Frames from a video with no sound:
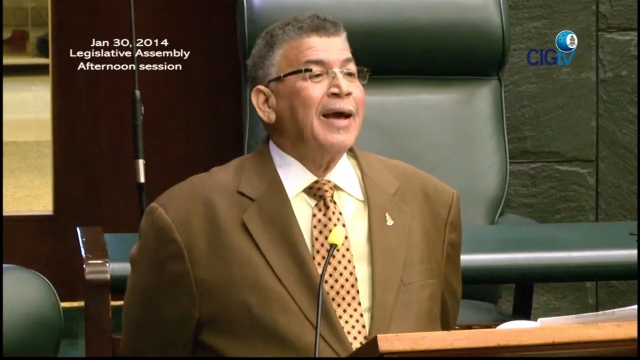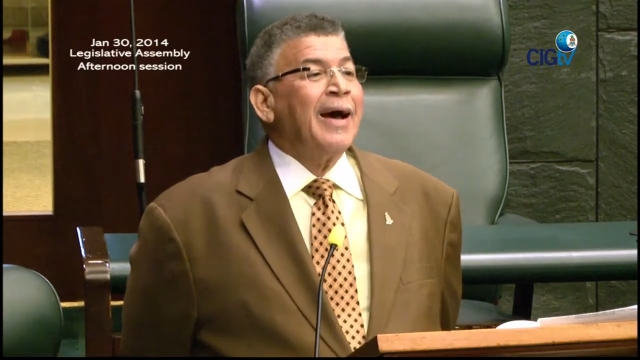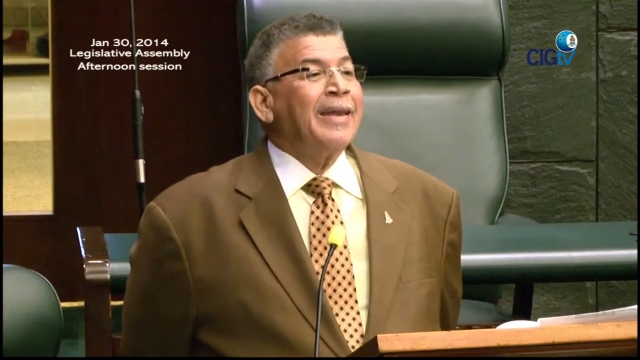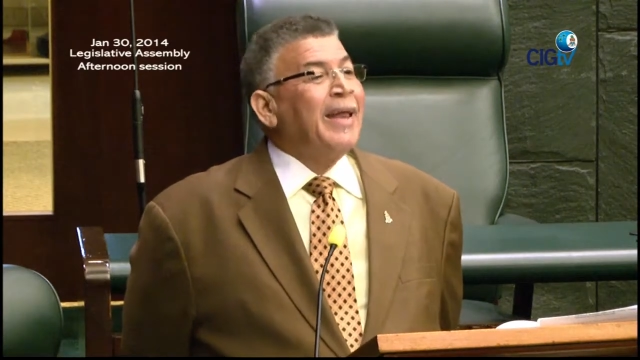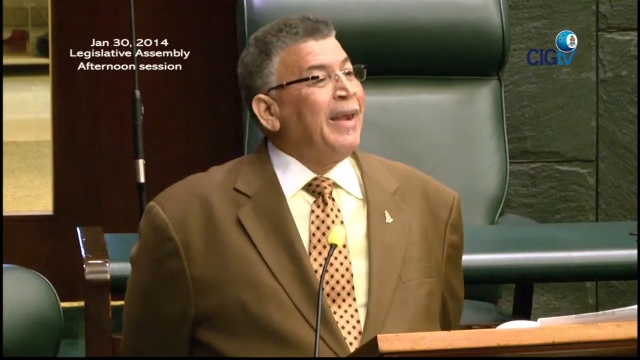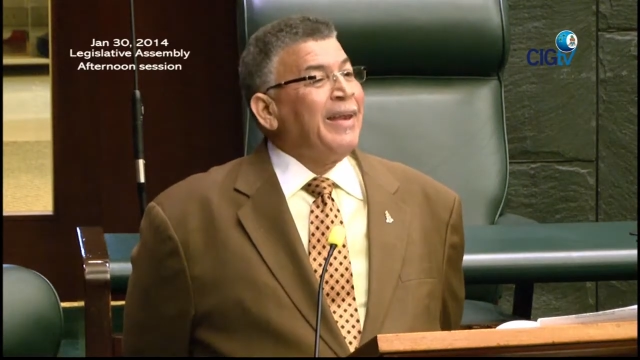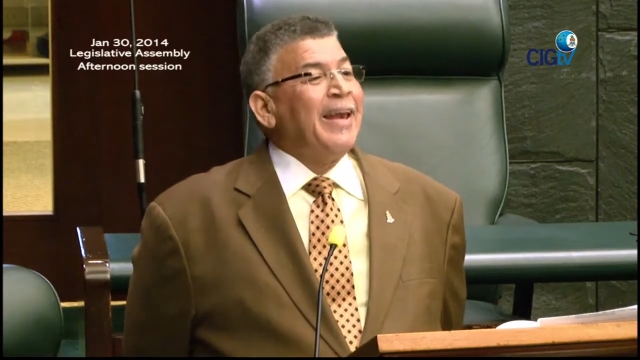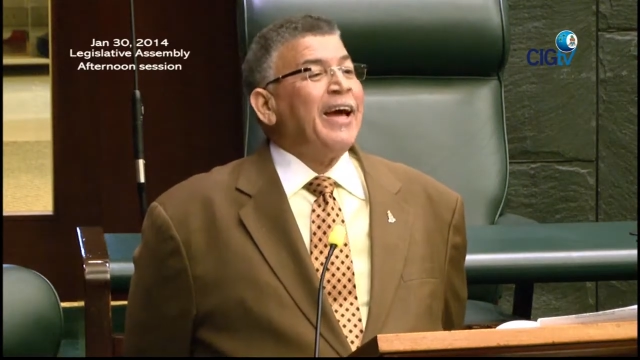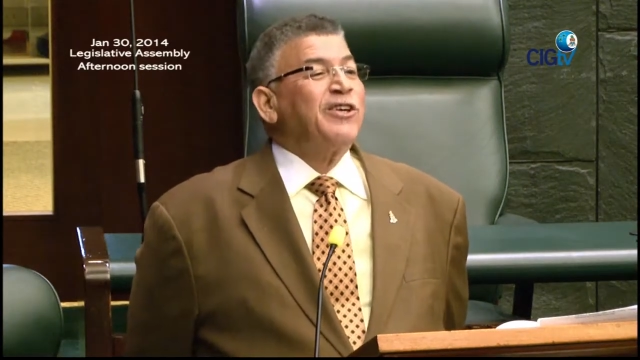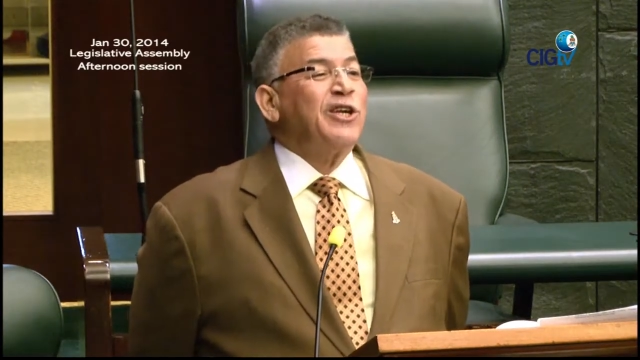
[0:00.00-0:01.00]
And then the
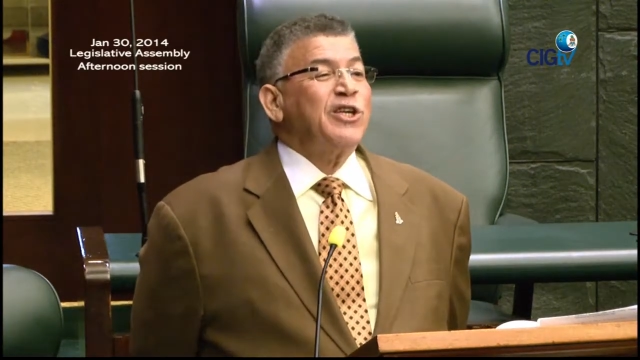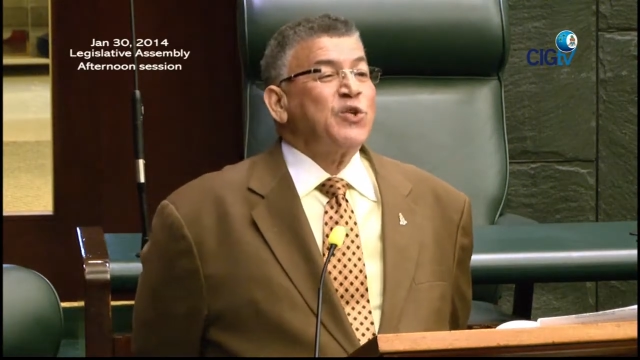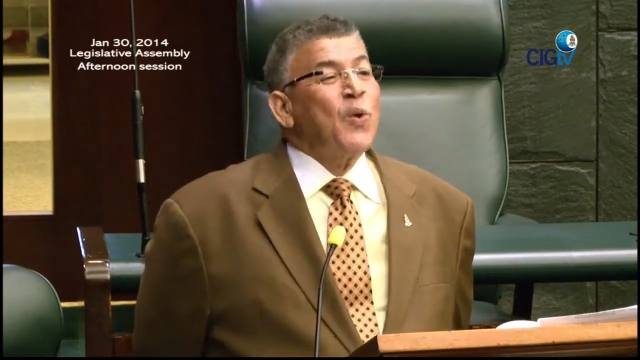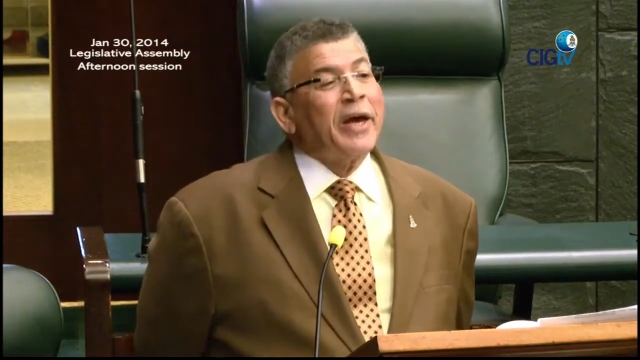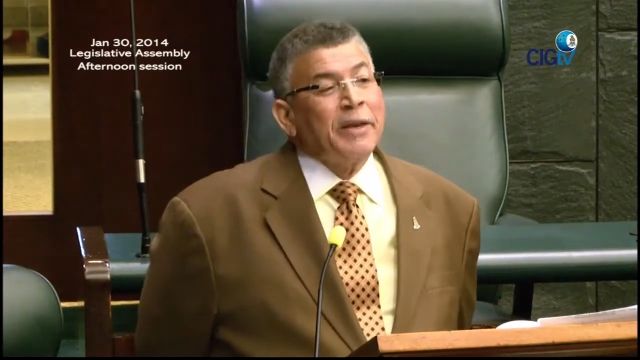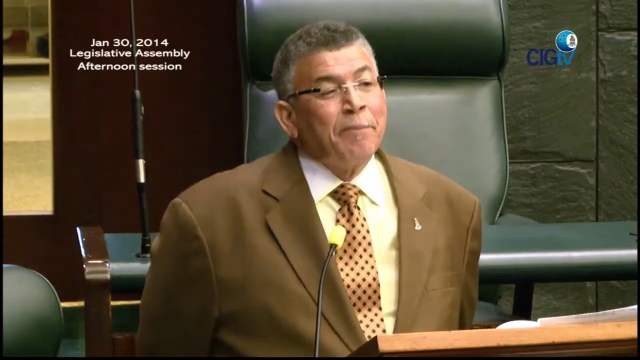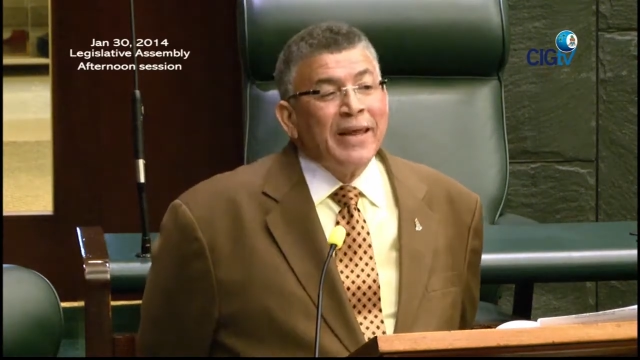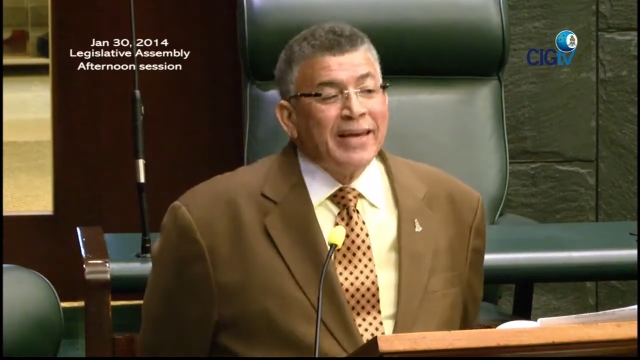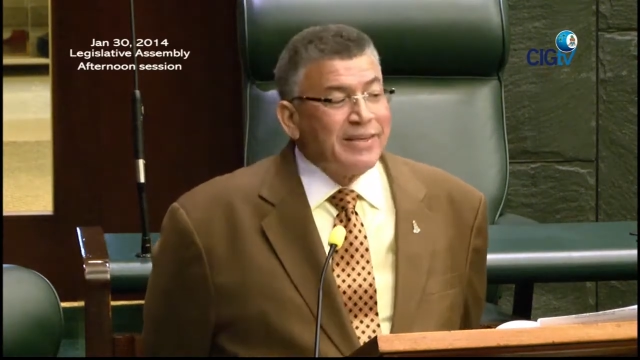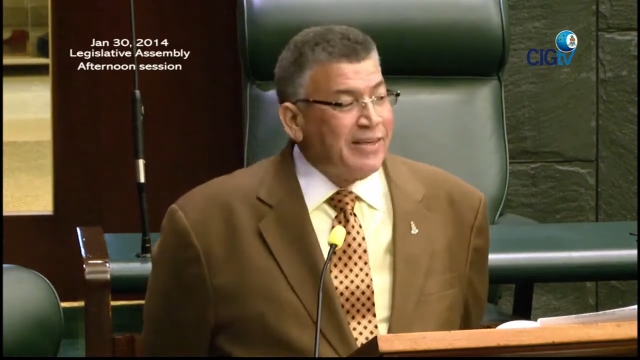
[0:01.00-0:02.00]
election swung in
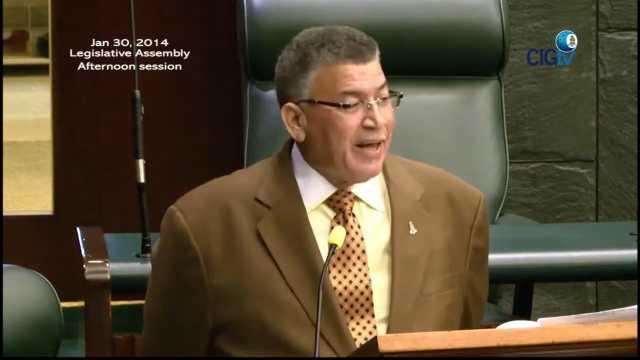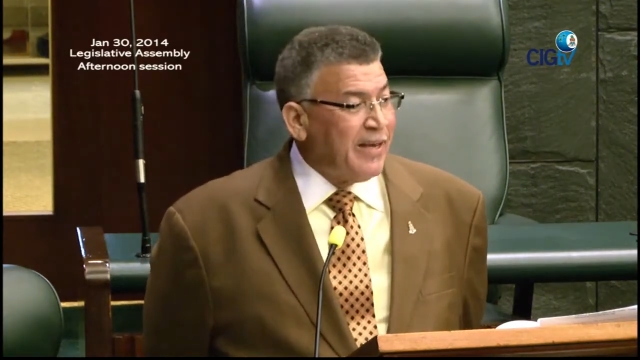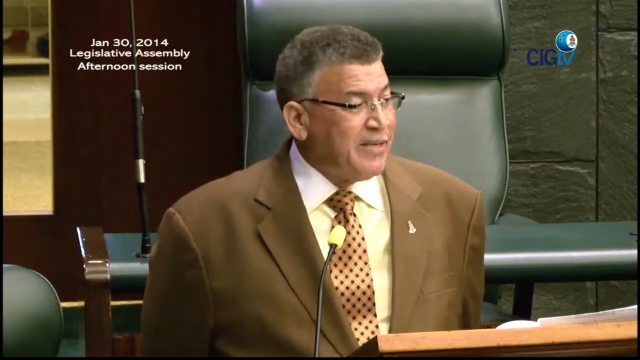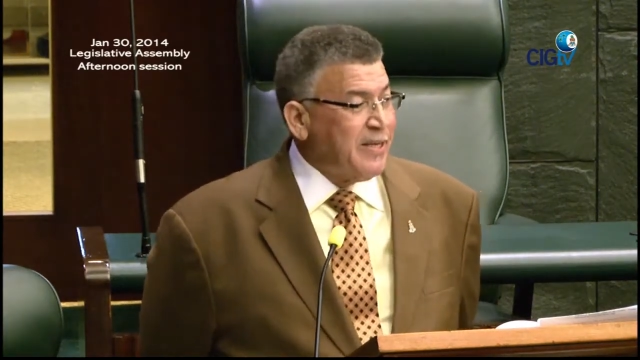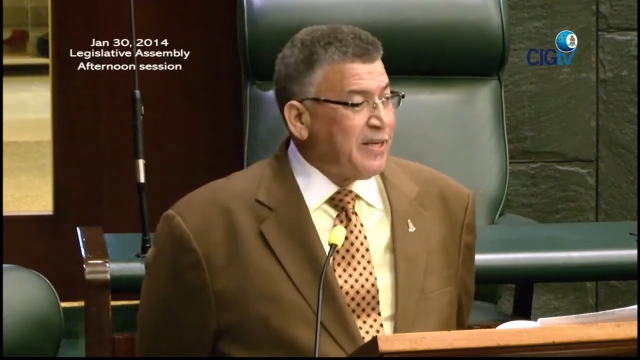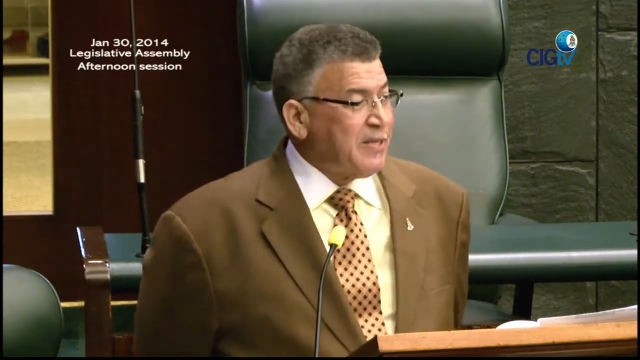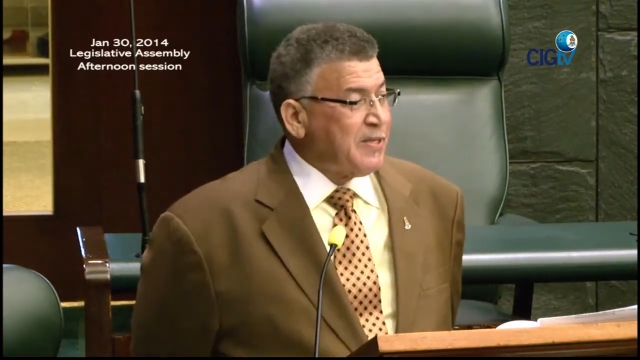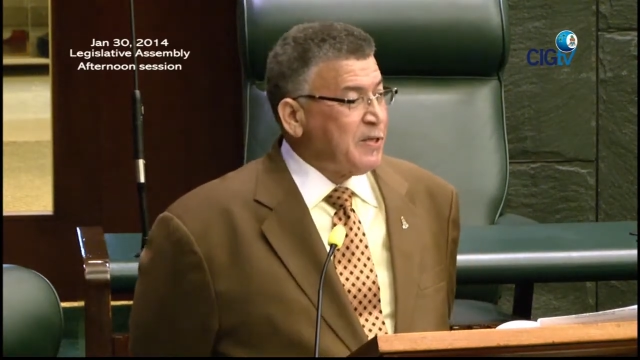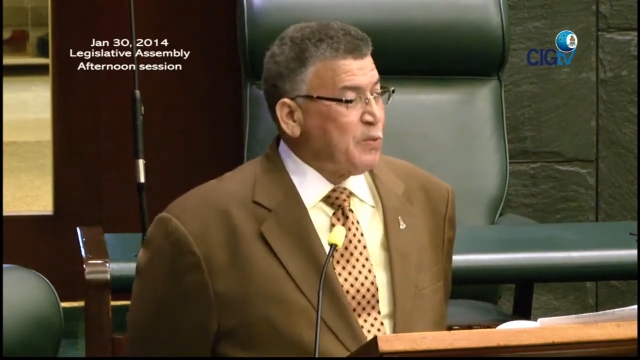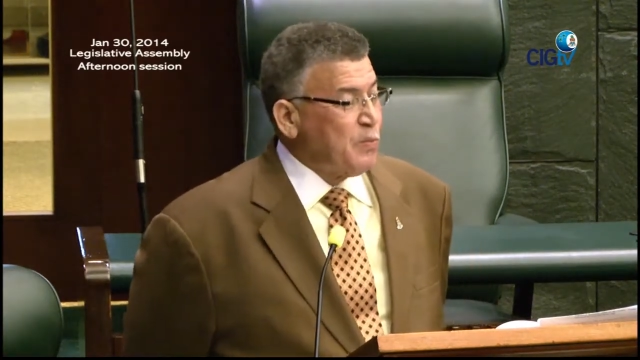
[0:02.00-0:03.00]
place in
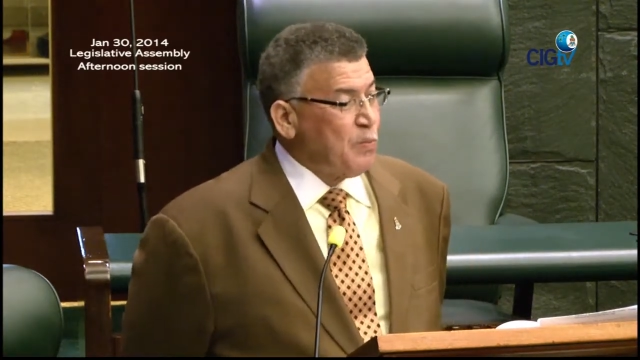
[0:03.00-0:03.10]
'96.